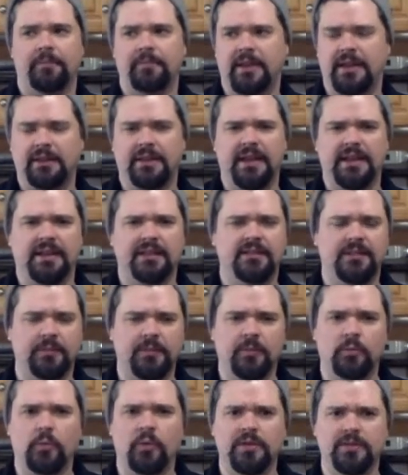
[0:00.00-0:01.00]
It'll like something
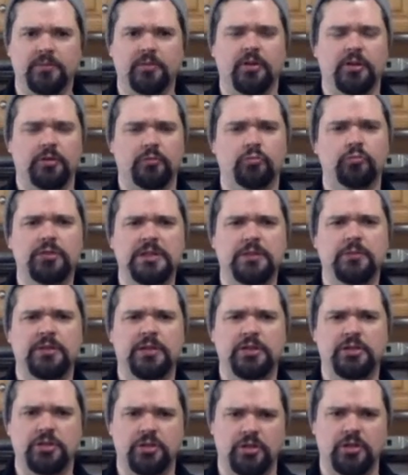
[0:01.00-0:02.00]
we want something like really,
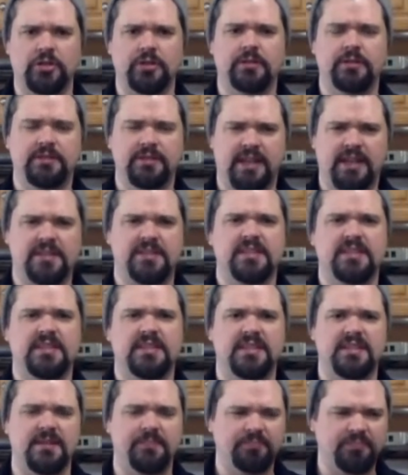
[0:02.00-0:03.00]
really good
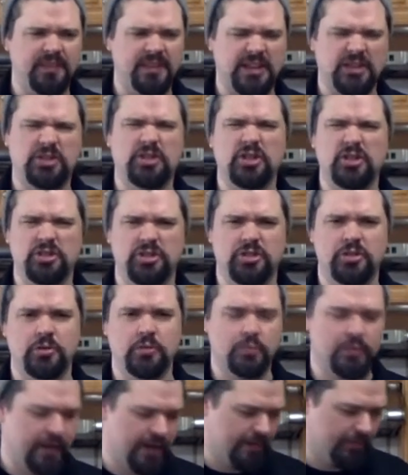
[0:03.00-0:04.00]
density, like good chew kind of